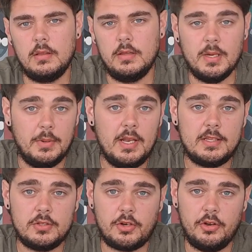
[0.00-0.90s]
The ability
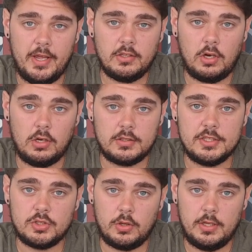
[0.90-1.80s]
to create art
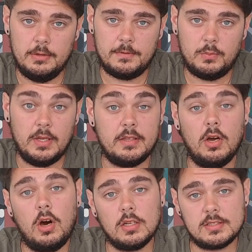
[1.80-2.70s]
is your gift, but the
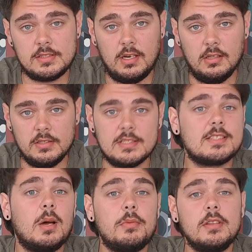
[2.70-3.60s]
art style is
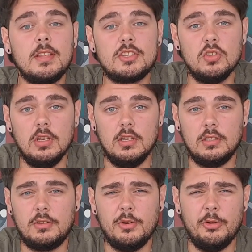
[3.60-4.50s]
something that you learn through